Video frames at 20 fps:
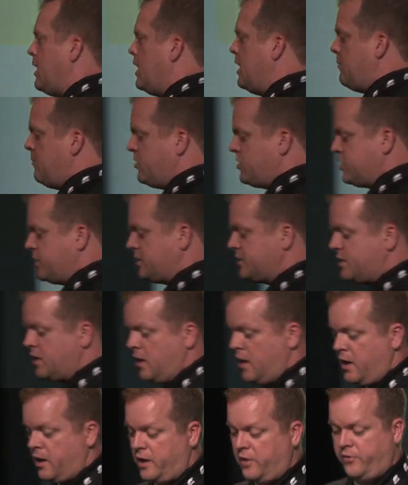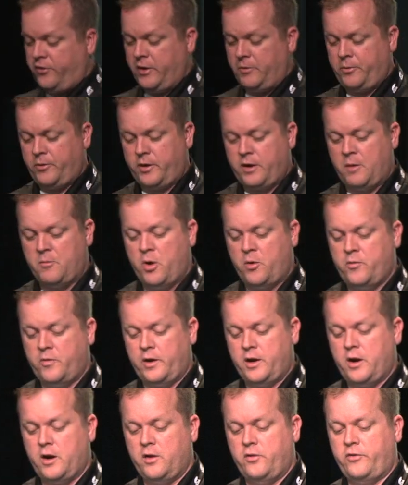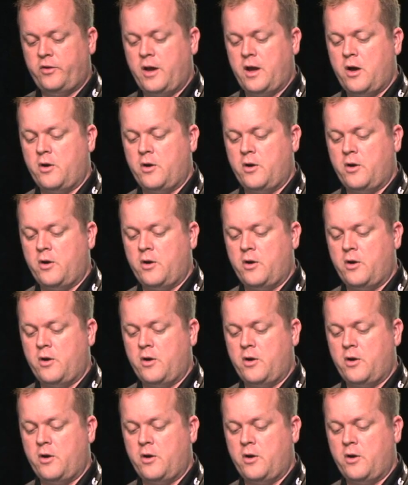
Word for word: images can simply come over here and say,